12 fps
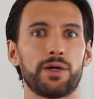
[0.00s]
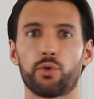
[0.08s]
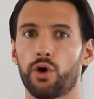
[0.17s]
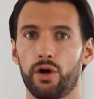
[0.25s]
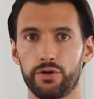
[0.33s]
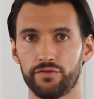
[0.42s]
that
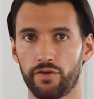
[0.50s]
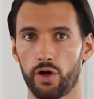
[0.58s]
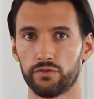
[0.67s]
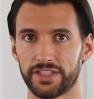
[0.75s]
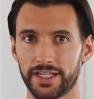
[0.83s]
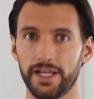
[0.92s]
we're all
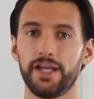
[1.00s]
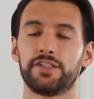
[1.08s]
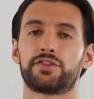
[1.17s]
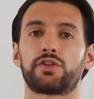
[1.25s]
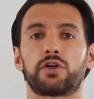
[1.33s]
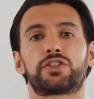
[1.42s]
involved in
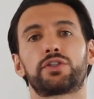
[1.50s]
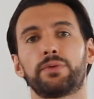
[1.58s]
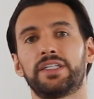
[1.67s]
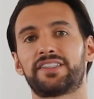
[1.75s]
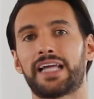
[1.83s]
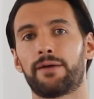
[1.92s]
starts to
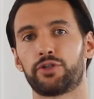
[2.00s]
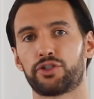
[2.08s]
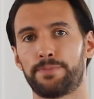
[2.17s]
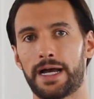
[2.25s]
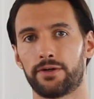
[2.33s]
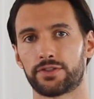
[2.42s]
reestablish
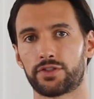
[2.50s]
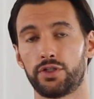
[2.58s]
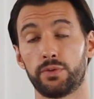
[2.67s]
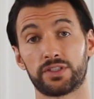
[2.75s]
balance too.